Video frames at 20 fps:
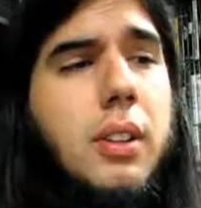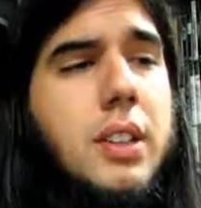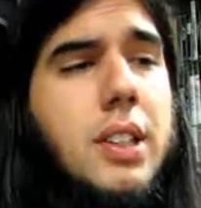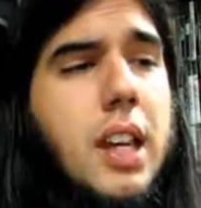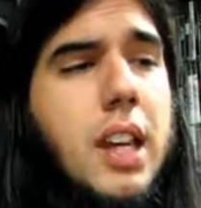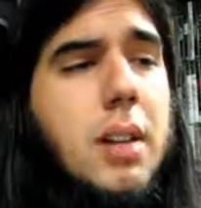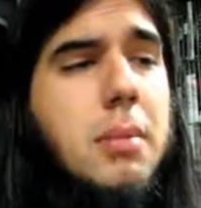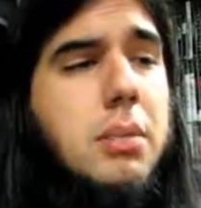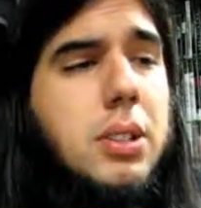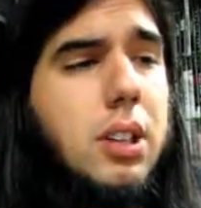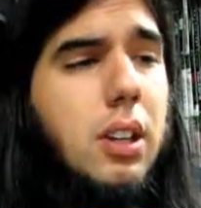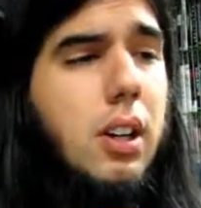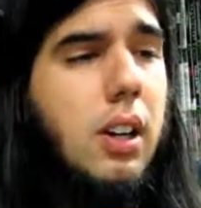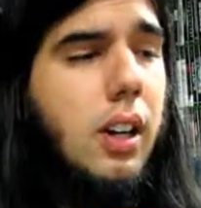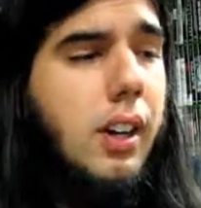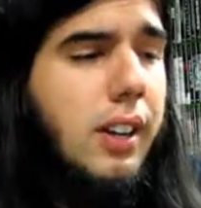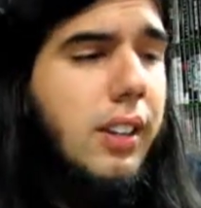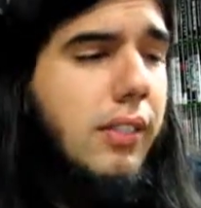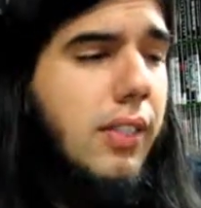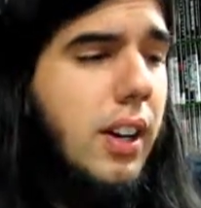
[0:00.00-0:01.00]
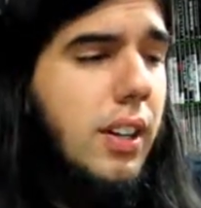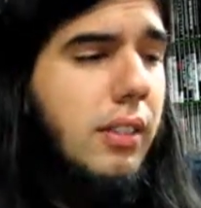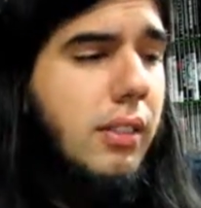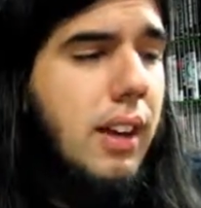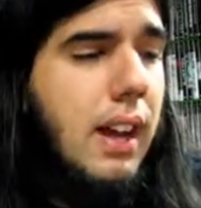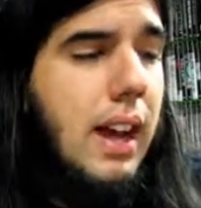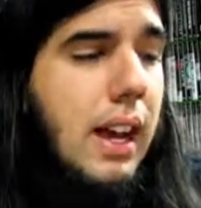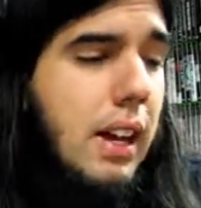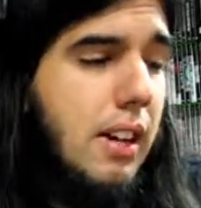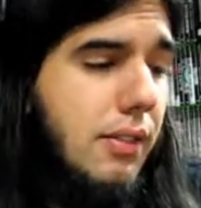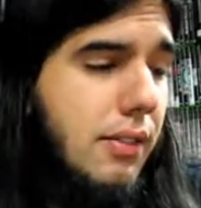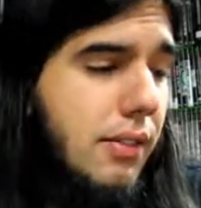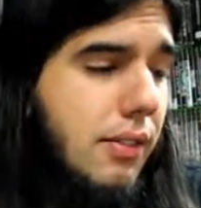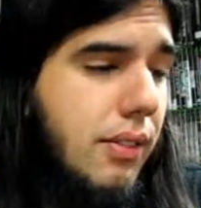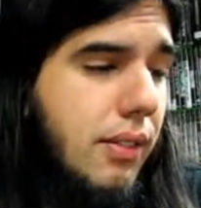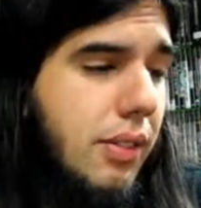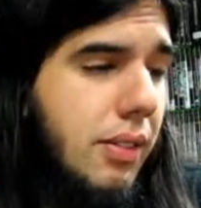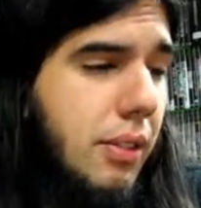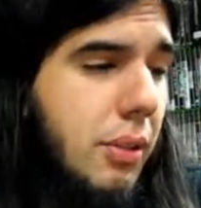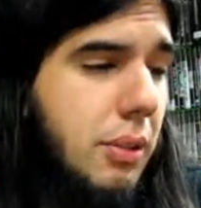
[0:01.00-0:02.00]
games are, and if I don't
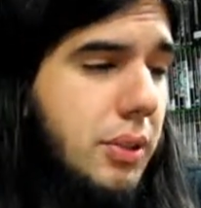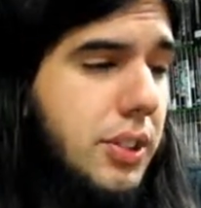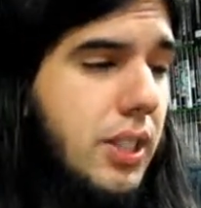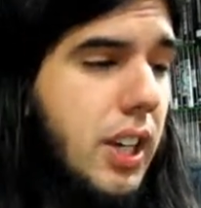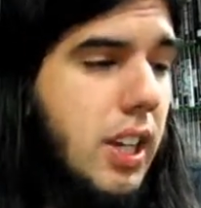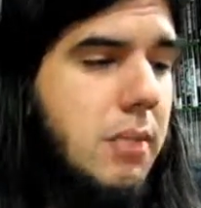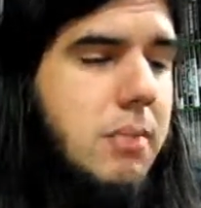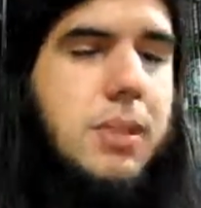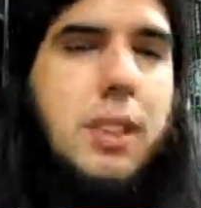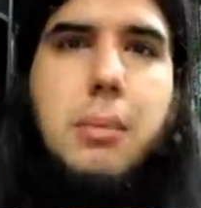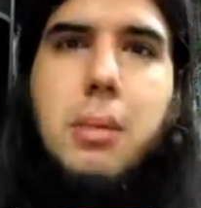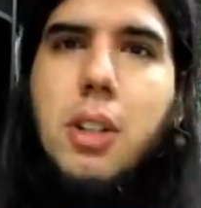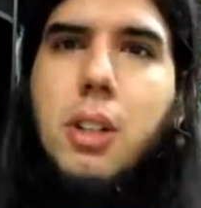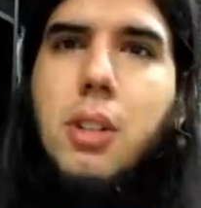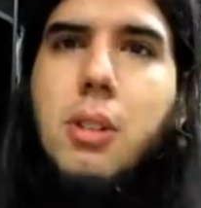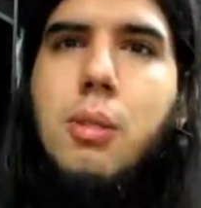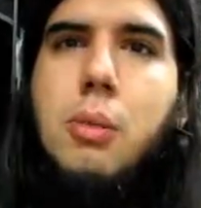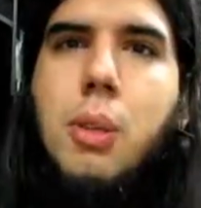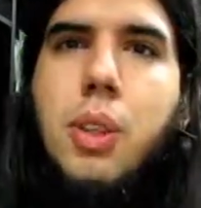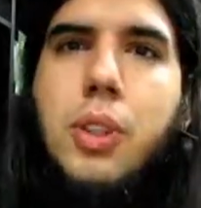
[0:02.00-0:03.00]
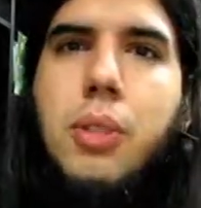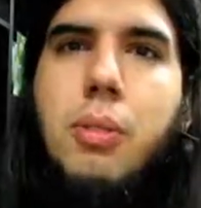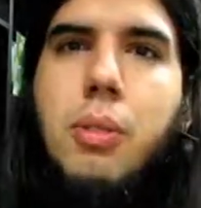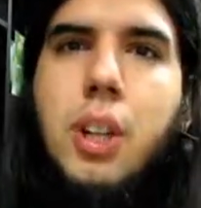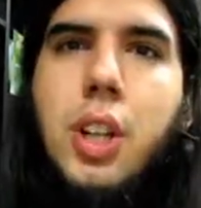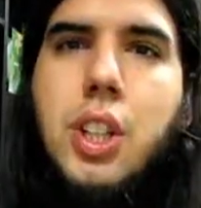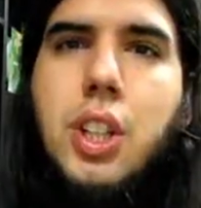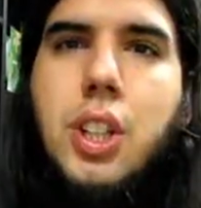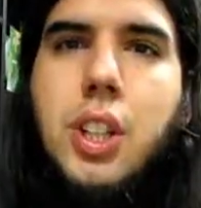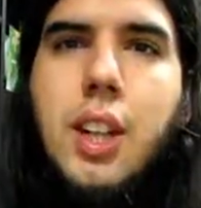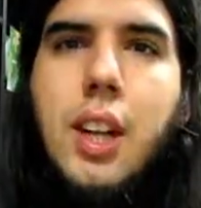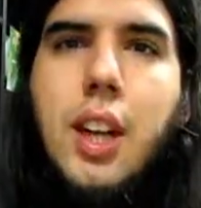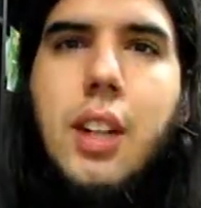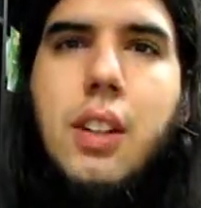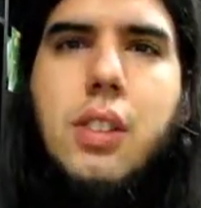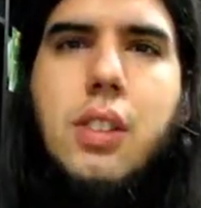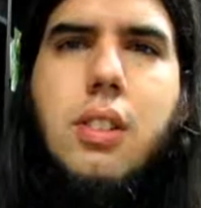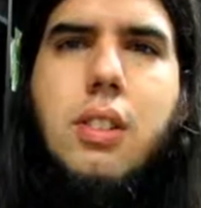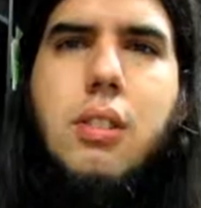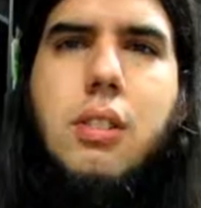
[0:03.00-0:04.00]
have those games, let me know what I should
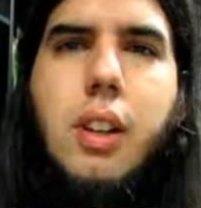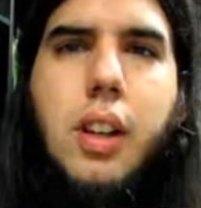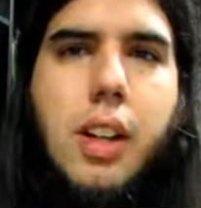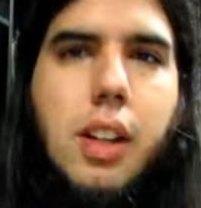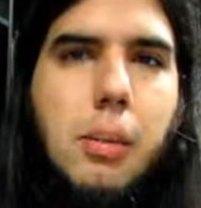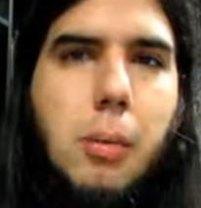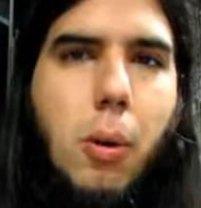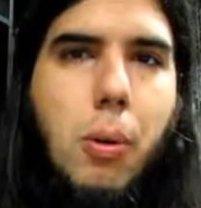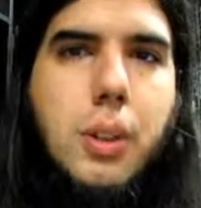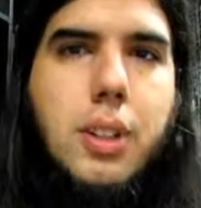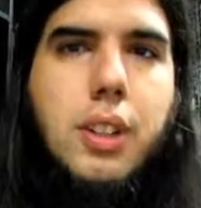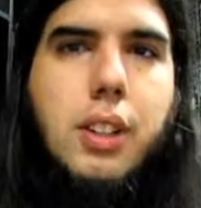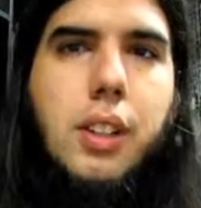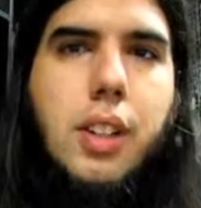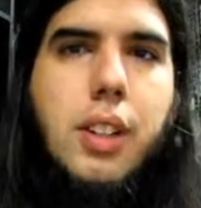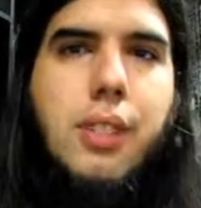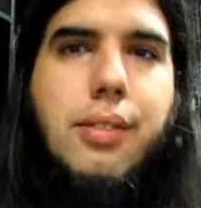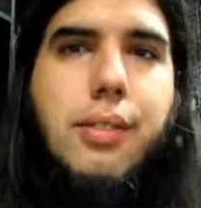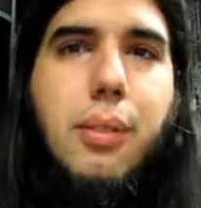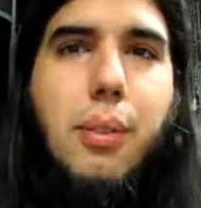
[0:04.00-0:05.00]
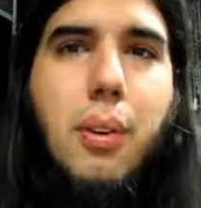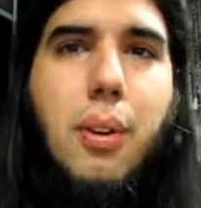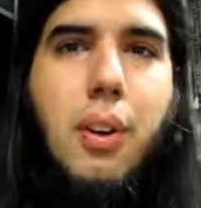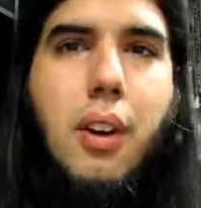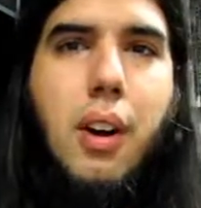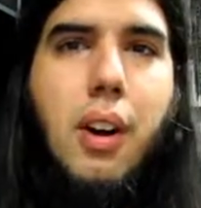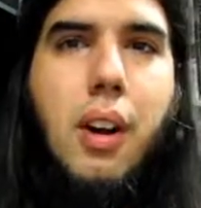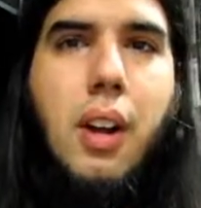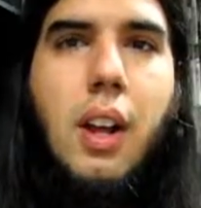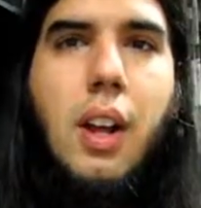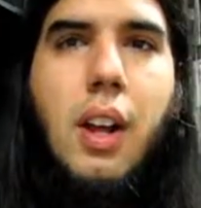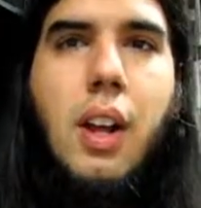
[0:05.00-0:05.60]
get too. Like, I'm always looking for